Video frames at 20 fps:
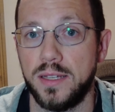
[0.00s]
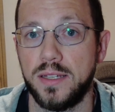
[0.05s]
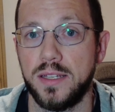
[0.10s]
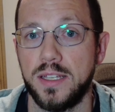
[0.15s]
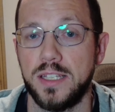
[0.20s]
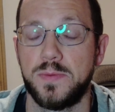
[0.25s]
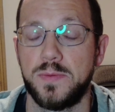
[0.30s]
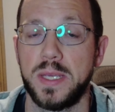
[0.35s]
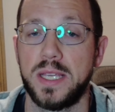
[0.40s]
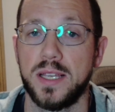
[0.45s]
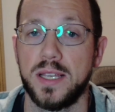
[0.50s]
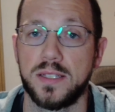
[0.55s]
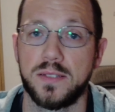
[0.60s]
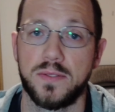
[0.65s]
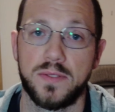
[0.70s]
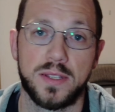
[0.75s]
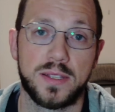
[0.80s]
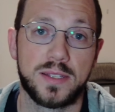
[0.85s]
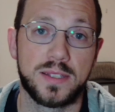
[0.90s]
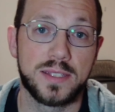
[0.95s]
is because
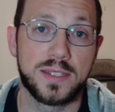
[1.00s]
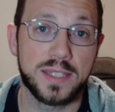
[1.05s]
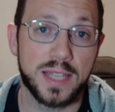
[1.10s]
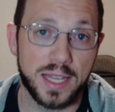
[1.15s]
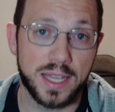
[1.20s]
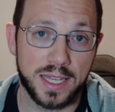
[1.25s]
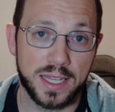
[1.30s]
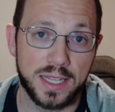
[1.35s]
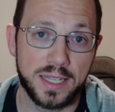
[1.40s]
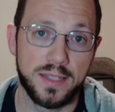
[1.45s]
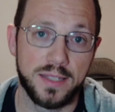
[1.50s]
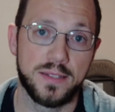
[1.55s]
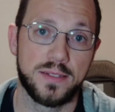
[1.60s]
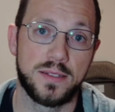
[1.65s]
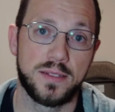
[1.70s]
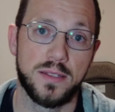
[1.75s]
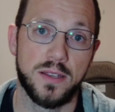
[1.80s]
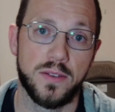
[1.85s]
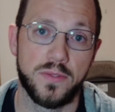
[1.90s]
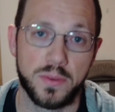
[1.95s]
of the
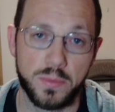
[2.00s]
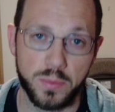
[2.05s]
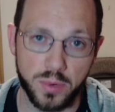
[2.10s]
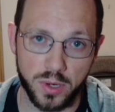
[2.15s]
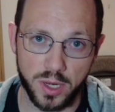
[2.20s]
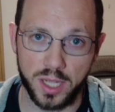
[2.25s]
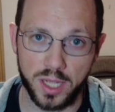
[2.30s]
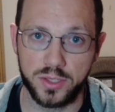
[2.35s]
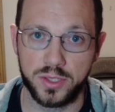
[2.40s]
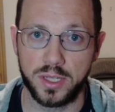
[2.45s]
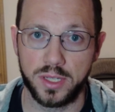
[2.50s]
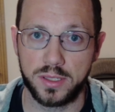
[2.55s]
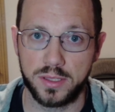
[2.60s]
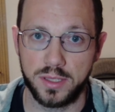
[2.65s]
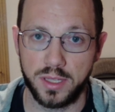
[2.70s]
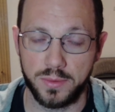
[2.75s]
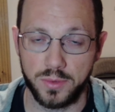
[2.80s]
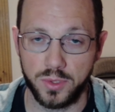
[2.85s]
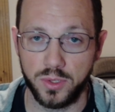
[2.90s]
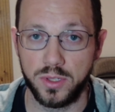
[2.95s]
size of the projects
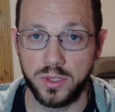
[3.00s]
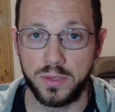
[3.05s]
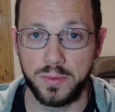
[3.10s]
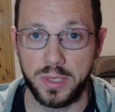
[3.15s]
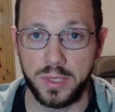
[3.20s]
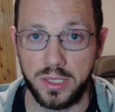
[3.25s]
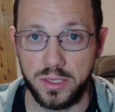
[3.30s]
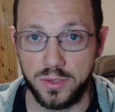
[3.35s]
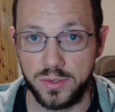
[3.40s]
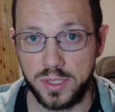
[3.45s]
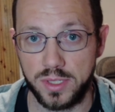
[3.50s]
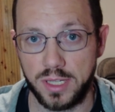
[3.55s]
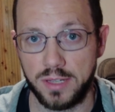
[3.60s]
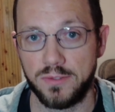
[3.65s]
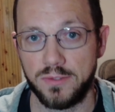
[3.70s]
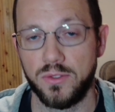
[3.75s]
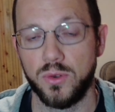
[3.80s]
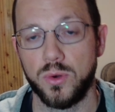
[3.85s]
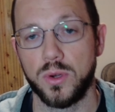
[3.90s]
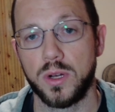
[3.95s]
that I'm going to be using it
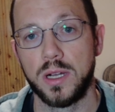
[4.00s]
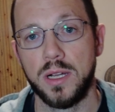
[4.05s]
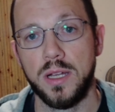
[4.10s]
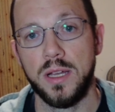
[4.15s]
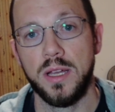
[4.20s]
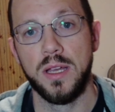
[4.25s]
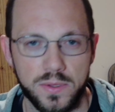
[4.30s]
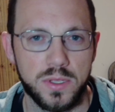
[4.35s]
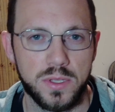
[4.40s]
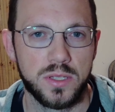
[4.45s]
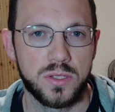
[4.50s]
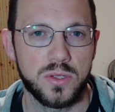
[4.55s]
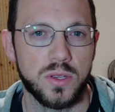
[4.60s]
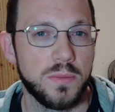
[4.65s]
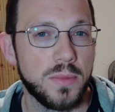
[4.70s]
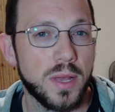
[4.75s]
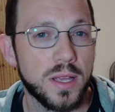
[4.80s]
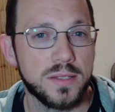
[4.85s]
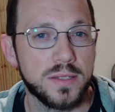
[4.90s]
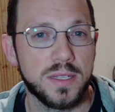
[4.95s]
for. So I'm
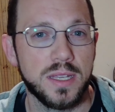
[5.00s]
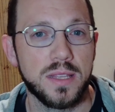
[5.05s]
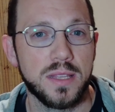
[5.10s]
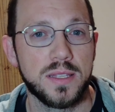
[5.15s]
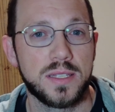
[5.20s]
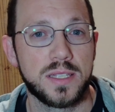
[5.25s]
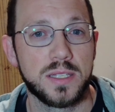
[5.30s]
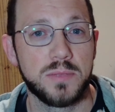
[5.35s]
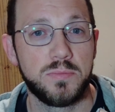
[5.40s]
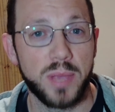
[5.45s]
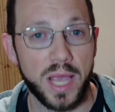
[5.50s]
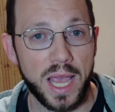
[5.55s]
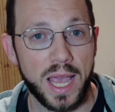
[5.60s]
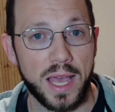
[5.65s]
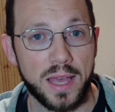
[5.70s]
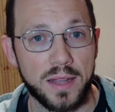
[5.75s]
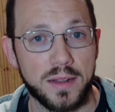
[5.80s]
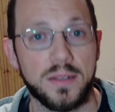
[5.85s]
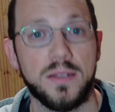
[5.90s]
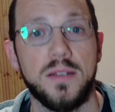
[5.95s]
not saying this is
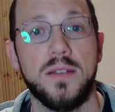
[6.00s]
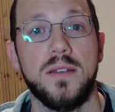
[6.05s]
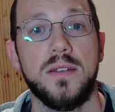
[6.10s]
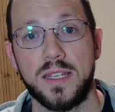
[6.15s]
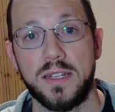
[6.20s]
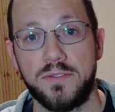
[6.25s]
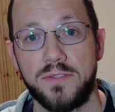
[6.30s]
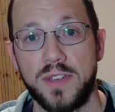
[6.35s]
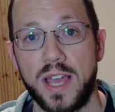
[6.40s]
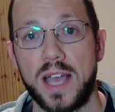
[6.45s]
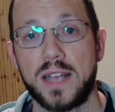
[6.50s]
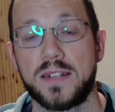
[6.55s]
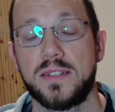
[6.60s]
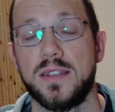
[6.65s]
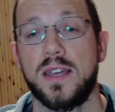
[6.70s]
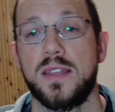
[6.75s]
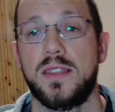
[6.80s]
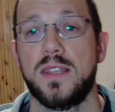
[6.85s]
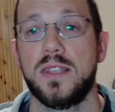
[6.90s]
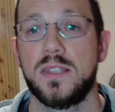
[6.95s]
bad. In fact,
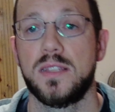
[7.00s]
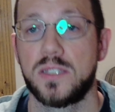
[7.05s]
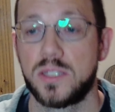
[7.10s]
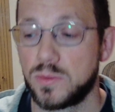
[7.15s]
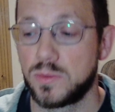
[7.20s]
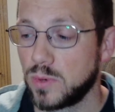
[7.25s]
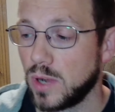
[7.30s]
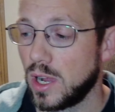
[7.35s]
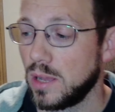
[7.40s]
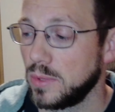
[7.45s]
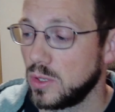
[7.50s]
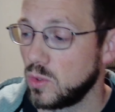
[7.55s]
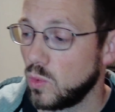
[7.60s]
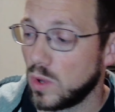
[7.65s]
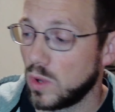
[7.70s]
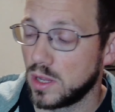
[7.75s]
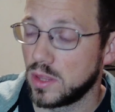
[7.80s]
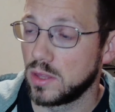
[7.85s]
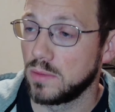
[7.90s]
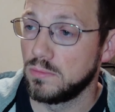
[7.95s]
I think this is probably
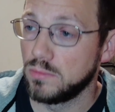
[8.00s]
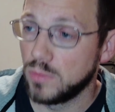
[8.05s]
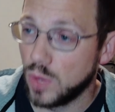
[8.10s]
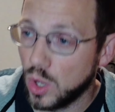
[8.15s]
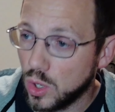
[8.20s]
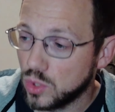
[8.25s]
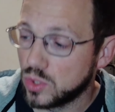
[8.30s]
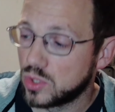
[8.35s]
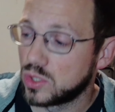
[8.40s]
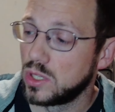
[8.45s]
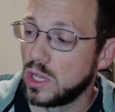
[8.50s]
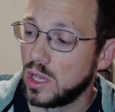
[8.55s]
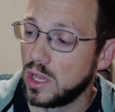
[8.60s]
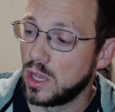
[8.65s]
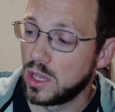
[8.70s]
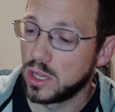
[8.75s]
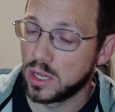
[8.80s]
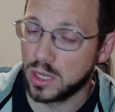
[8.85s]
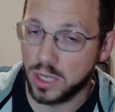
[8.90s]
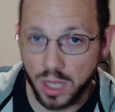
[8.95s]
one of the most
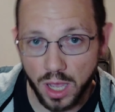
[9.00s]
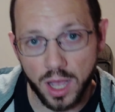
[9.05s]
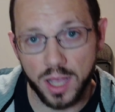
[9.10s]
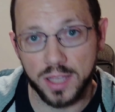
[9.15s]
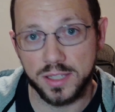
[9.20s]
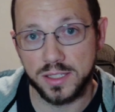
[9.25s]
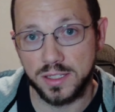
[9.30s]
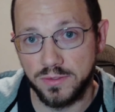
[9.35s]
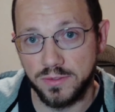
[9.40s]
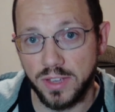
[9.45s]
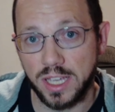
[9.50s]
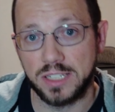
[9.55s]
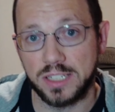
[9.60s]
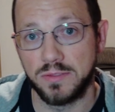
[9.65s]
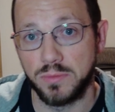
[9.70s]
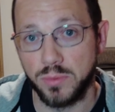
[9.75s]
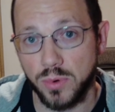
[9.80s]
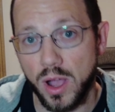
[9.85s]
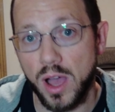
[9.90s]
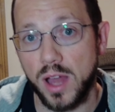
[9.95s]

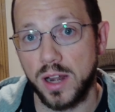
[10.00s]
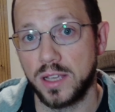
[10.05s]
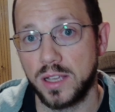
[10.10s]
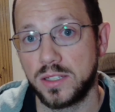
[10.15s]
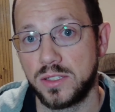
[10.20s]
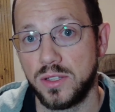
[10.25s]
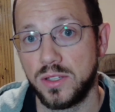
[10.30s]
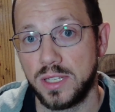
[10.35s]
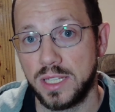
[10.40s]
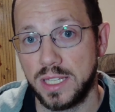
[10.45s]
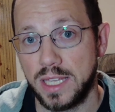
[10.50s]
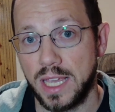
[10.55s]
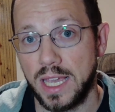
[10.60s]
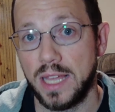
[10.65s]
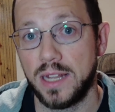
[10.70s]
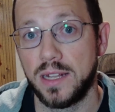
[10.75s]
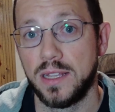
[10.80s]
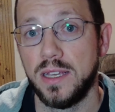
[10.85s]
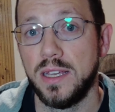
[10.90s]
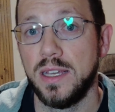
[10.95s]
cost-effective products you can
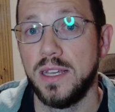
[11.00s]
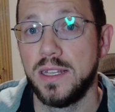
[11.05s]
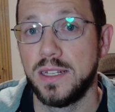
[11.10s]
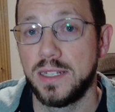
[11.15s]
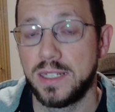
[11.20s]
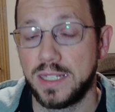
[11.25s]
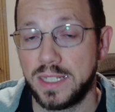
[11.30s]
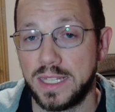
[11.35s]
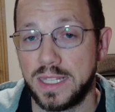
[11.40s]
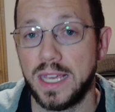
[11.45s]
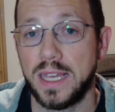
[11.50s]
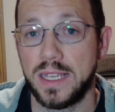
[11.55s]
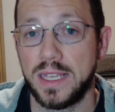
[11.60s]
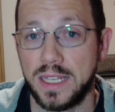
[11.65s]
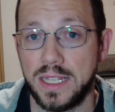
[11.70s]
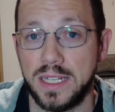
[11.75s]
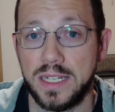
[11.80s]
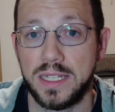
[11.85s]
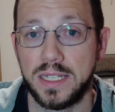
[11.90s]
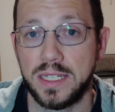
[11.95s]
get to get
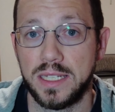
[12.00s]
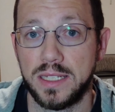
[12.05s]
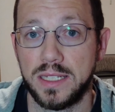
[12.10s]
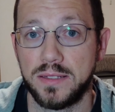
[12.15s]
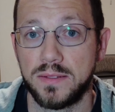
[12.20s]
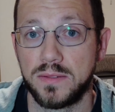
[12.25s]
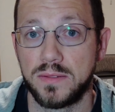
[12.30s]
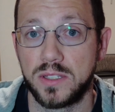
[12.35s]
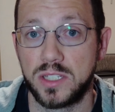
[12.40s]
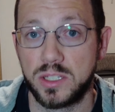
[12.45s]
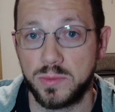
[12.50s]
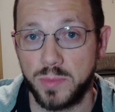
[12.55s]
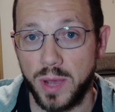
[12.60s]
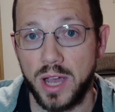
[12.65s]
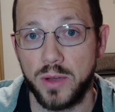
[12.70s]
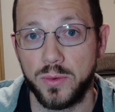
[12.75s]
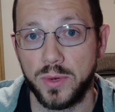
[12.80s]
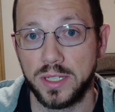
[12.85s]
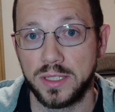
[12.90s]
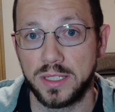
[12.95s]
into
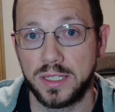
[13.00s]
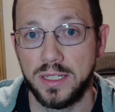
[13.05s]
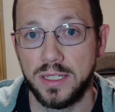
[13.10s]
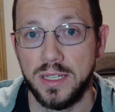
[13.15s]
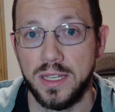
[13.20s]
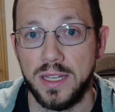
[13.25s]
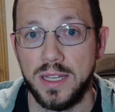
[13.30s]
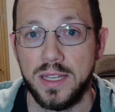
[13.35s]
spot welding.